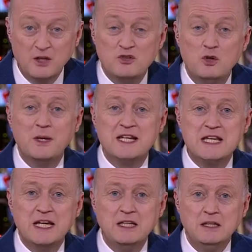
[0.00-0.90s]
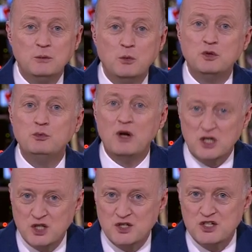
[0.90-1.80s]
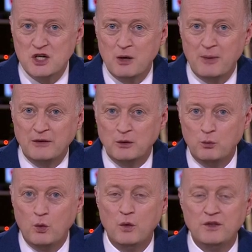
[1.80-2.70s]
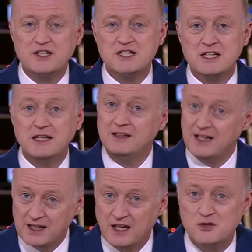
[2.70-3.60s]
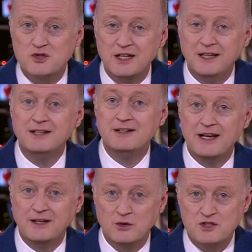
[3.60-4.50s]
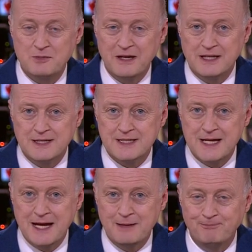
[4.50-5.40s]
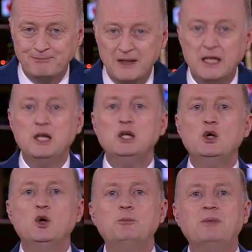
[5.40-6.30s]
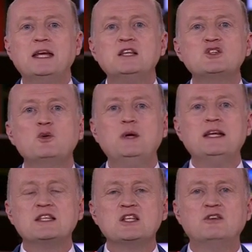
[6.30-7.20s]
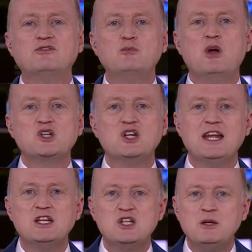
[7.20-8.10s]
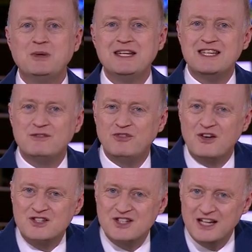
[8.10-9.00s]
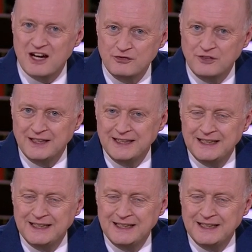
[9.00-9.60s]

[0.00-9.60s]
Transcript: 2 weeks in, what do Russians know about the war that, in their country, dare not speak its name? Europe begins to wean itself from Russian energy, but is it fast enough?